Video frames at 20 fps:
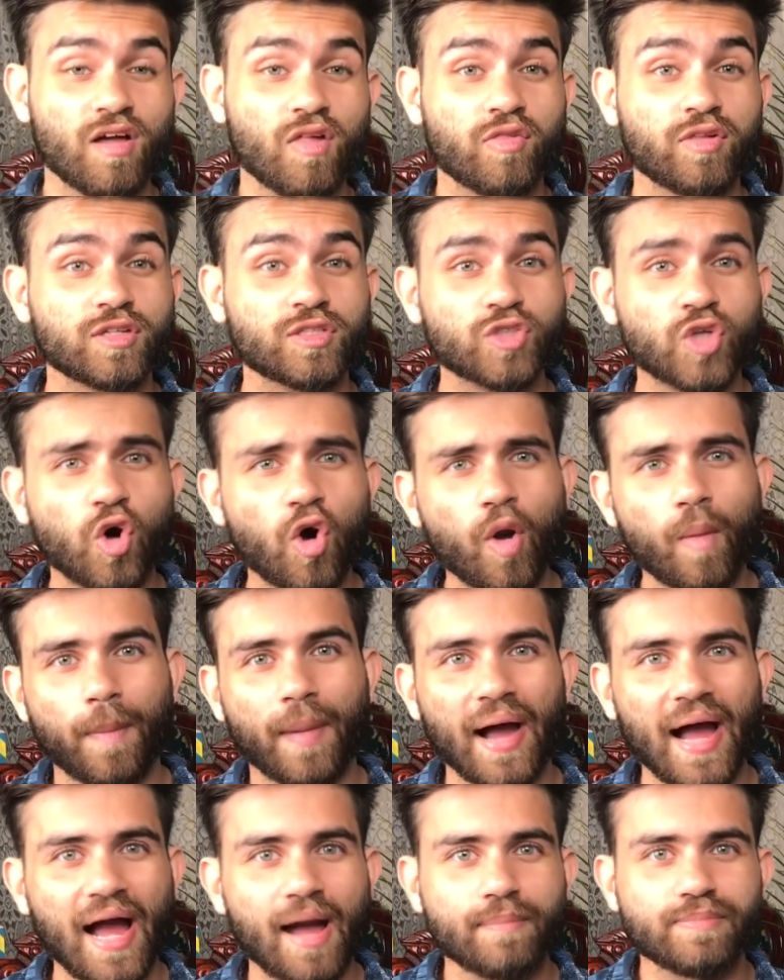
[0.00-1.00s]
the top
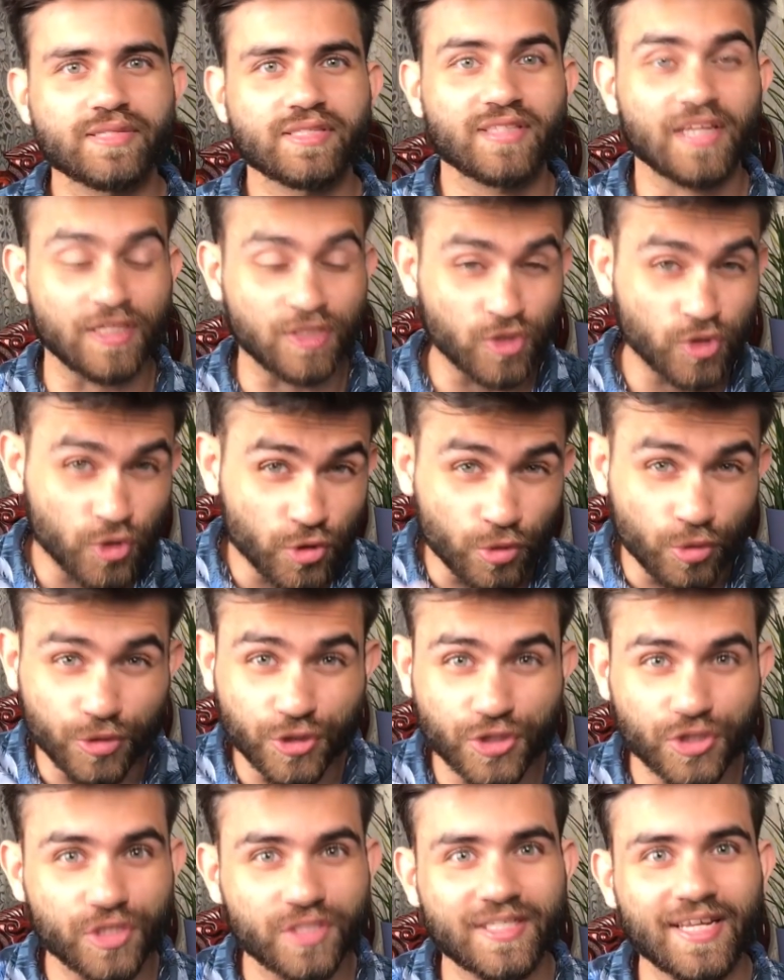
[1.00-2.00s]
apps that you
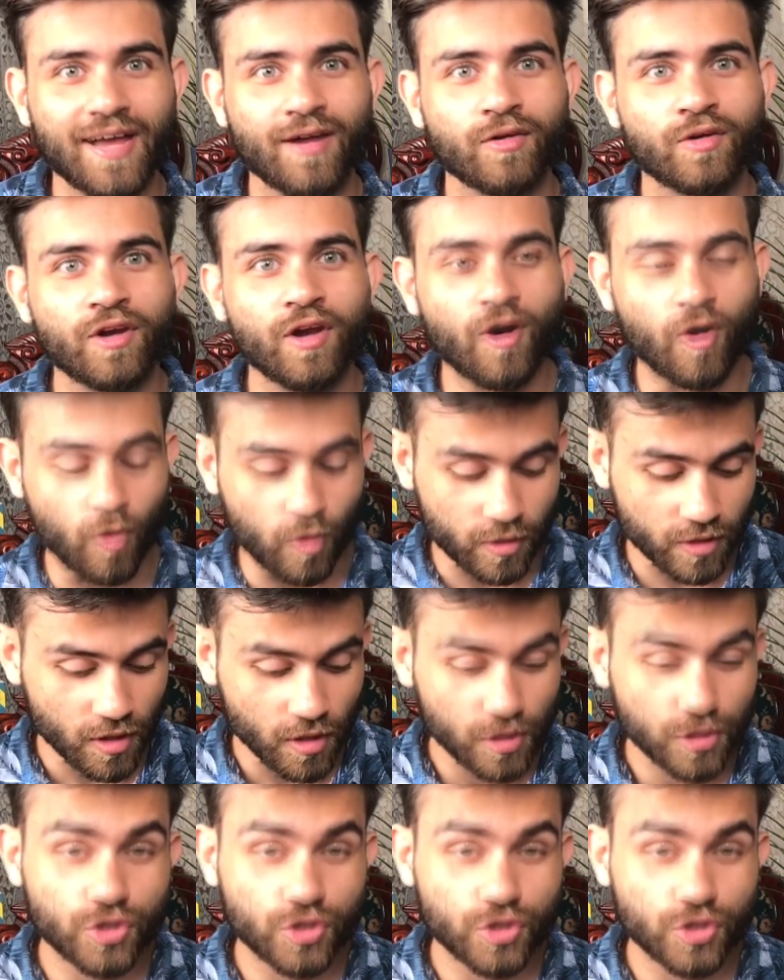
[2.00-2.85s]
should download